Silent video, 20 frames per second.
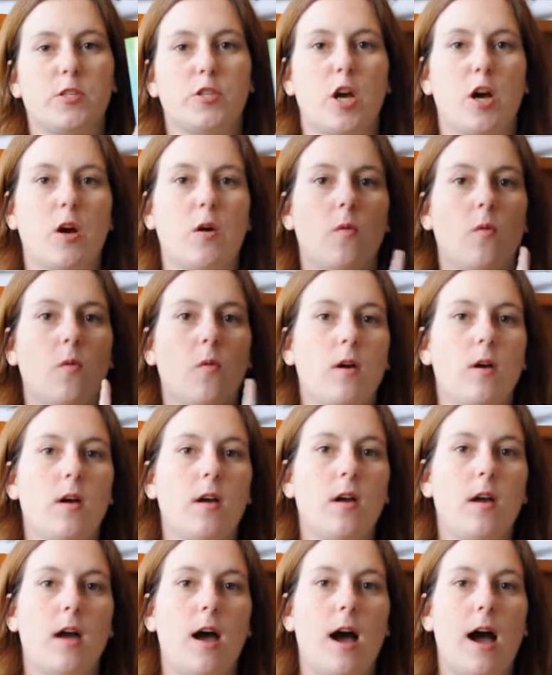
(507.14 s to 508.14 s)
So
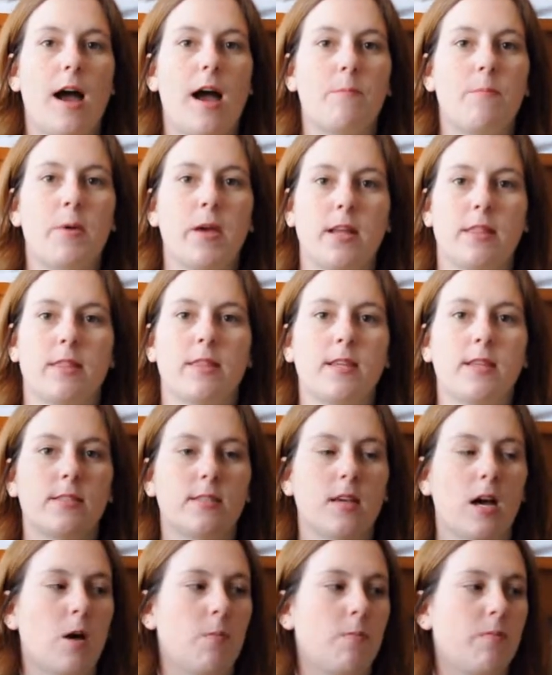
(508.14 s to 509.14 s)
I picked this
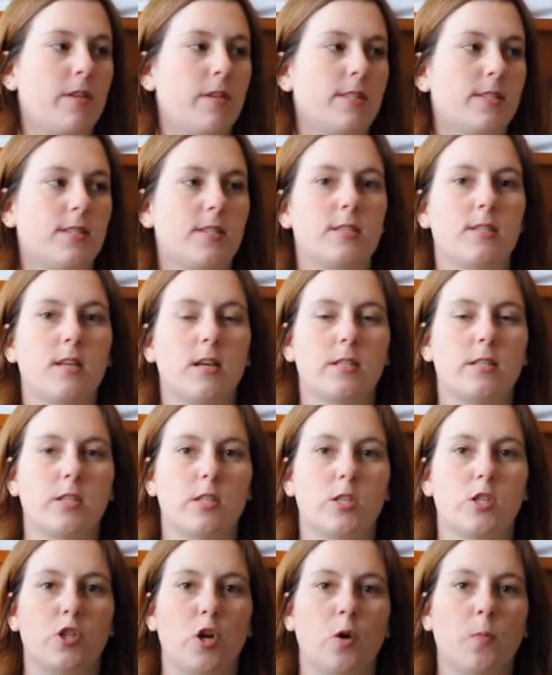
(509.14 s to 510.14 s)
up. This is a
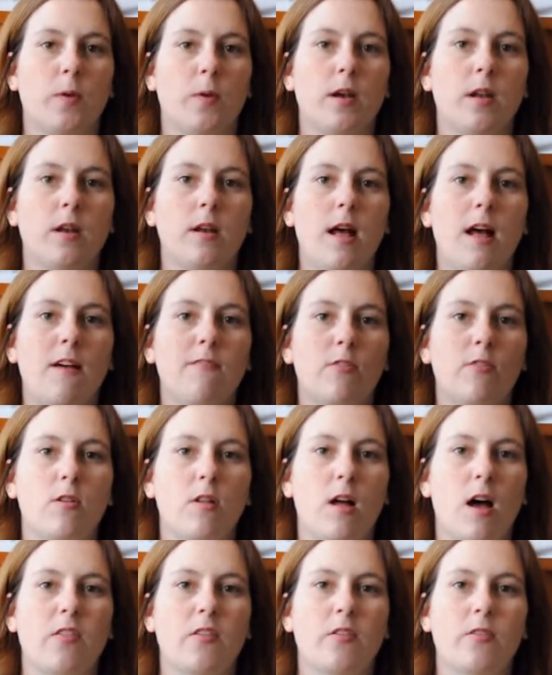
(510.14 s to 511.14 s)
dystopian
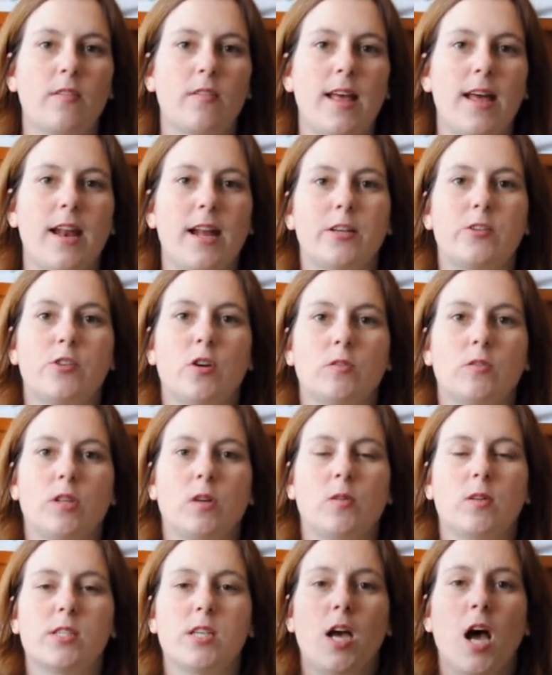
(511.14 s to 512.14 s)
novel. Other than that, I don't
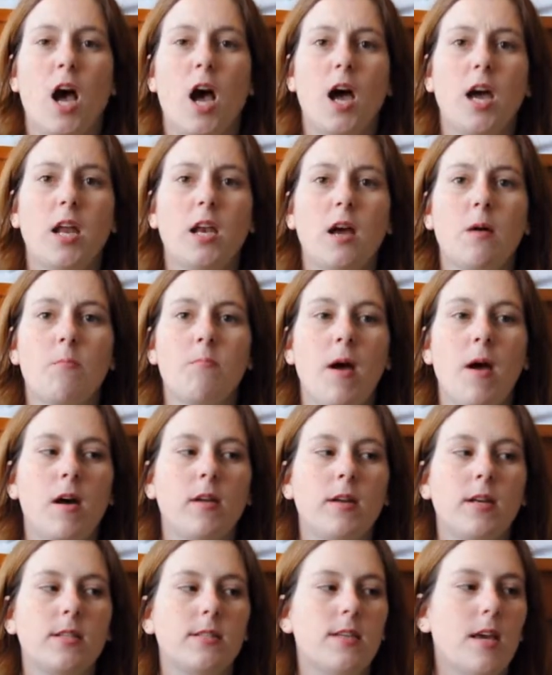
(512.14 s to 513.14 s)
know a ton
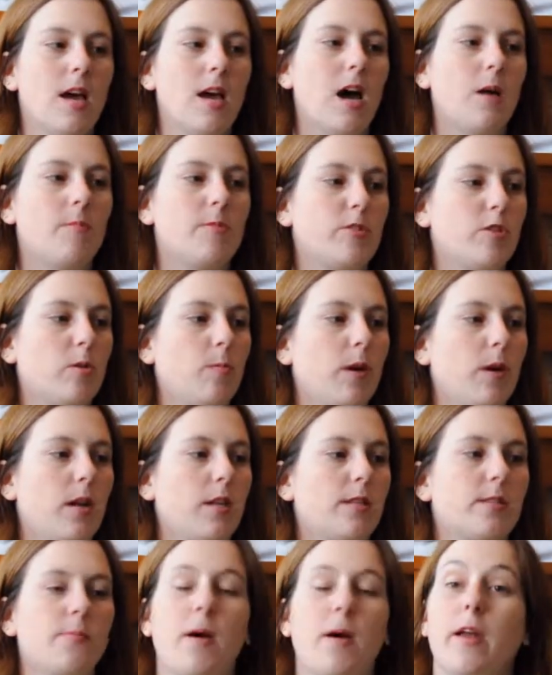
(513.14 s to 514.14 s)
about it. I'm assuming
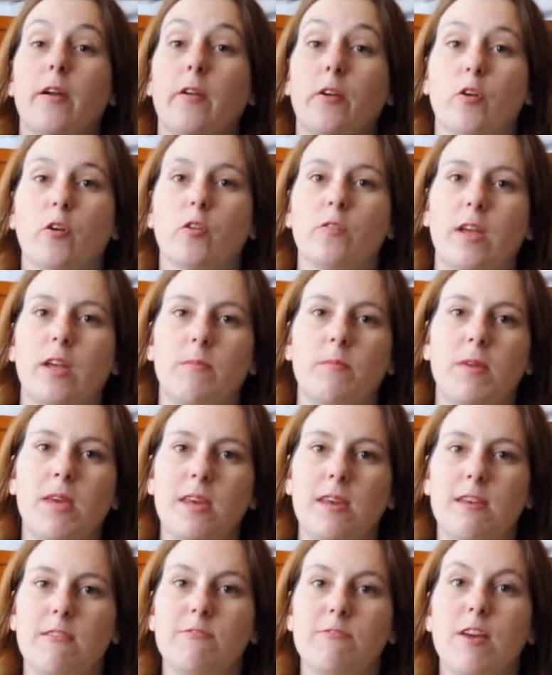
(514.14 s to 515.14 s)
it's about a girl named
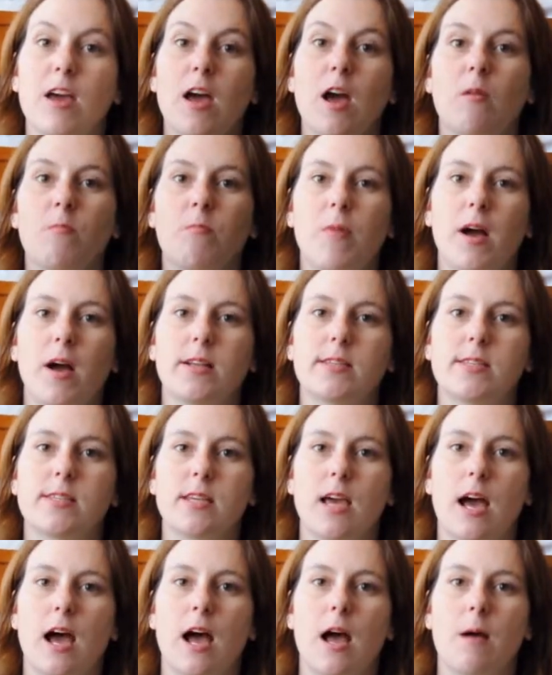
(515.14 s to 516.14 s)
Eve, but
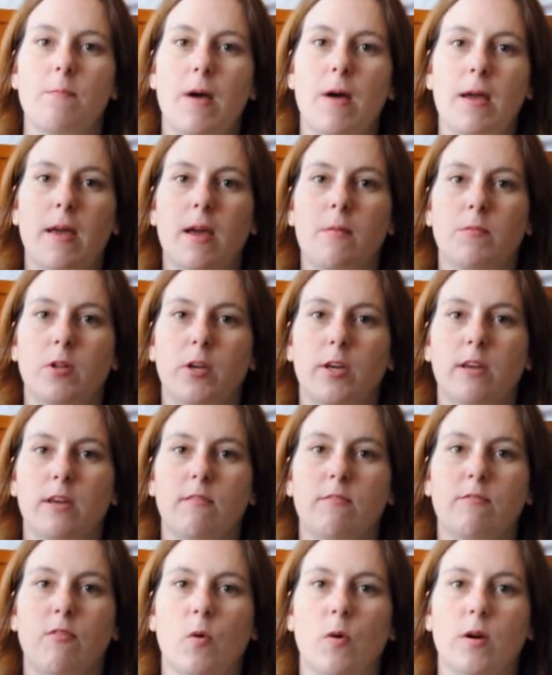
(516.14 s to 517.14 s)
I am
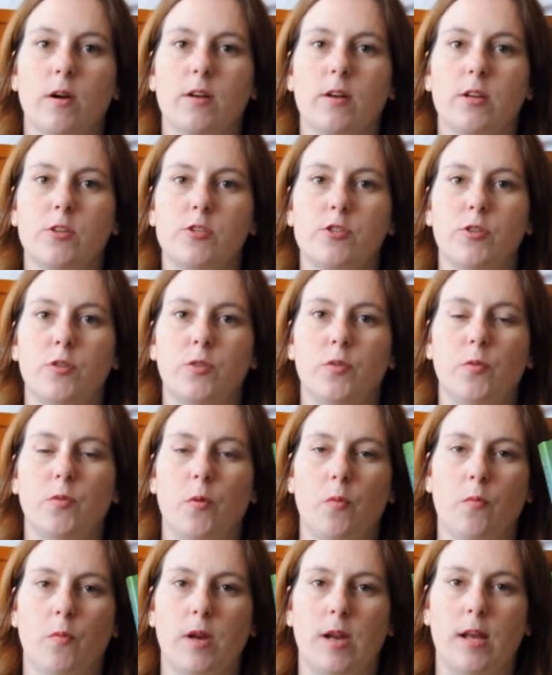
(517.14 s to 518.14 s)
looking forward
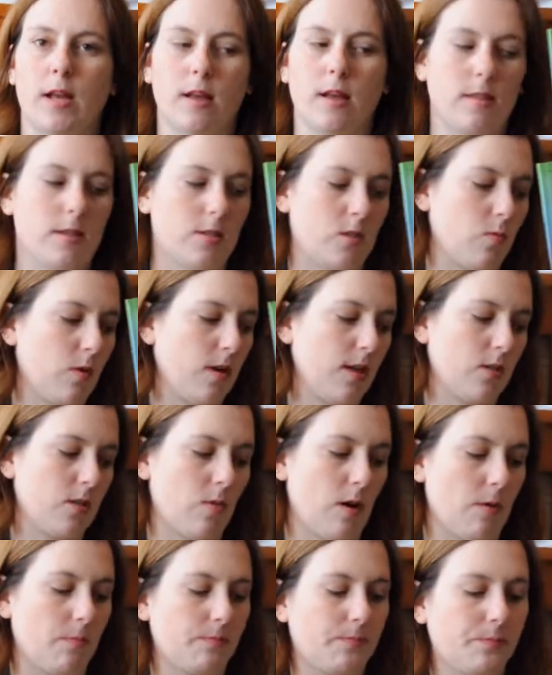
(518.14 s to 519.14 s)
to reading this one as
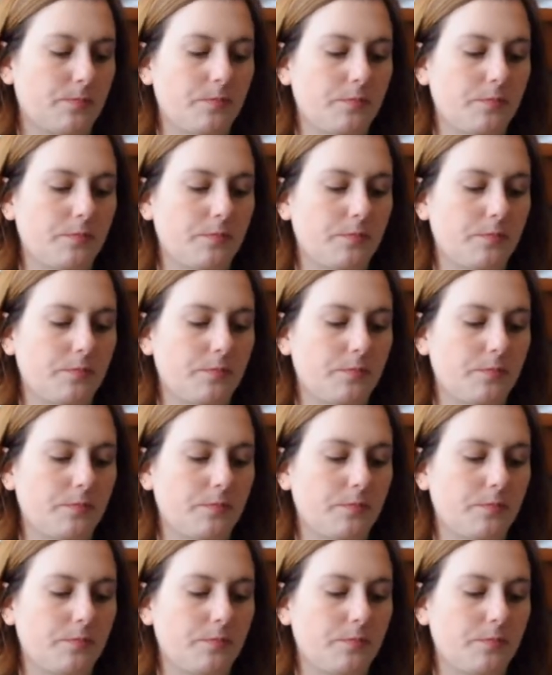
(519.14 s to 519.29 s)
well.